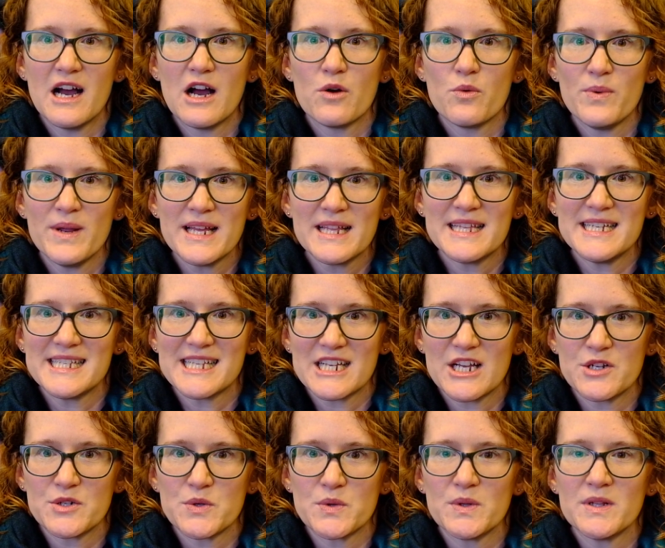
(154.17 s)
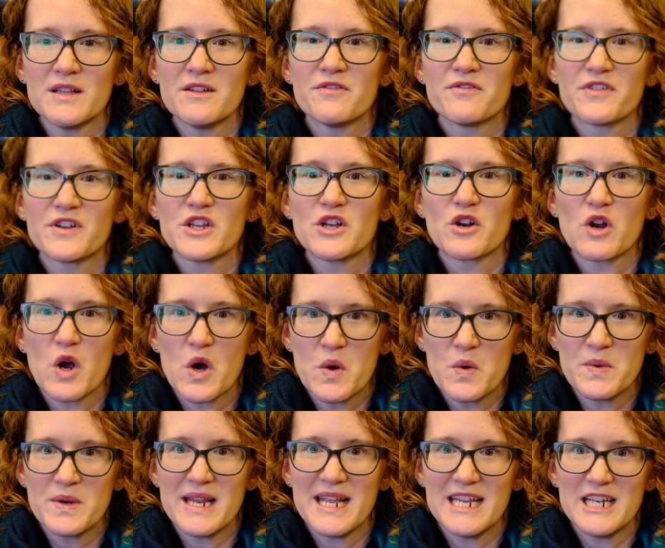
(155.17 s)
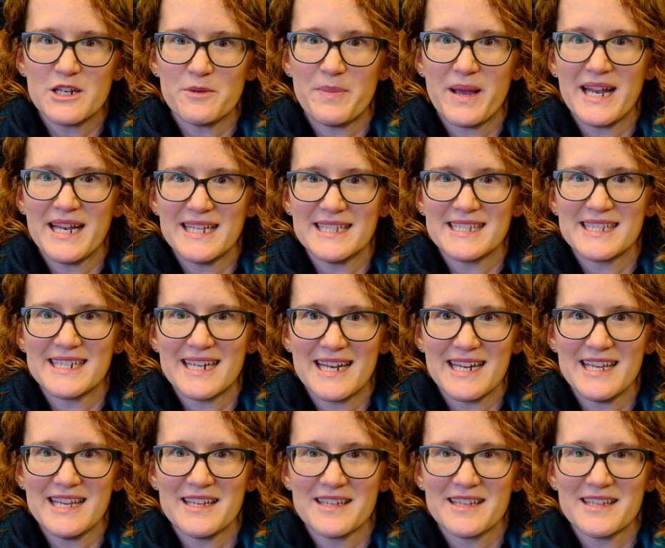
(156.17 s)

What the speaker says: a weekly schedule for your own independent study.